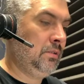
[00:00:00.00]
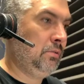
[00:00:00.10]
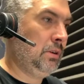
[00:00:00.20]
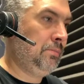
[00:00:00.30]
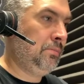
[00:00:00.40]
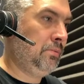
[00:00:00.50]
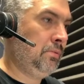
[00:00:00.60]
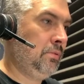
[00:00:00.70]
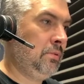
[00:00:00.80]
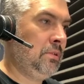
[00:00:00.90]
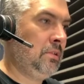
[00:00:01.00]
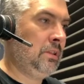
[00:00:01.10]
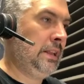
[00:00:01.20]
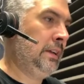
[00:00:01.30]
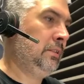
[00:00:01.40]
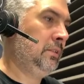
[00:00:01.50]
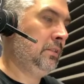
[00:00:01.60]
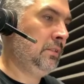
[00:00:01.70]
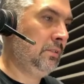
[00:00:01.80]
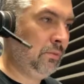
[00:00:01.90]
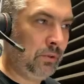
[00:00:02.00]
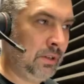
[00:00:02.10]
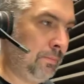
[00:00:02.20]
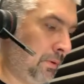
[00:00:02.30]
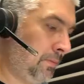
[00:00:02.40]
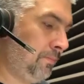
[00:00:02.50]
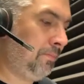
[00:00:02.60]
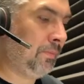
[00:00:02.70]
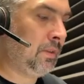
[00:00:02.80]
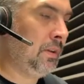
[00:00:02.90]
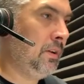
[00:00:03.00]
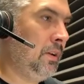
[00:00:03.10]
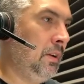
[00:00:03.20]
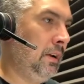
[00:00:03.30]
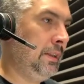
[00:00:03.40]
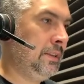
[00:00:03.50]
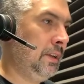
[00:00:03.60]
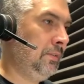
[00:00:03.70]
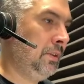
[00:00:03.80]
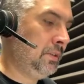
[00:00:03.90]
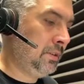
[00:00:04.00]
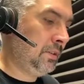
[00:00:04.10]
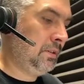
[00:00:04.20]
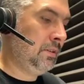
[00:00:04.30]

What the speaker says: web client, for example. Let's say this,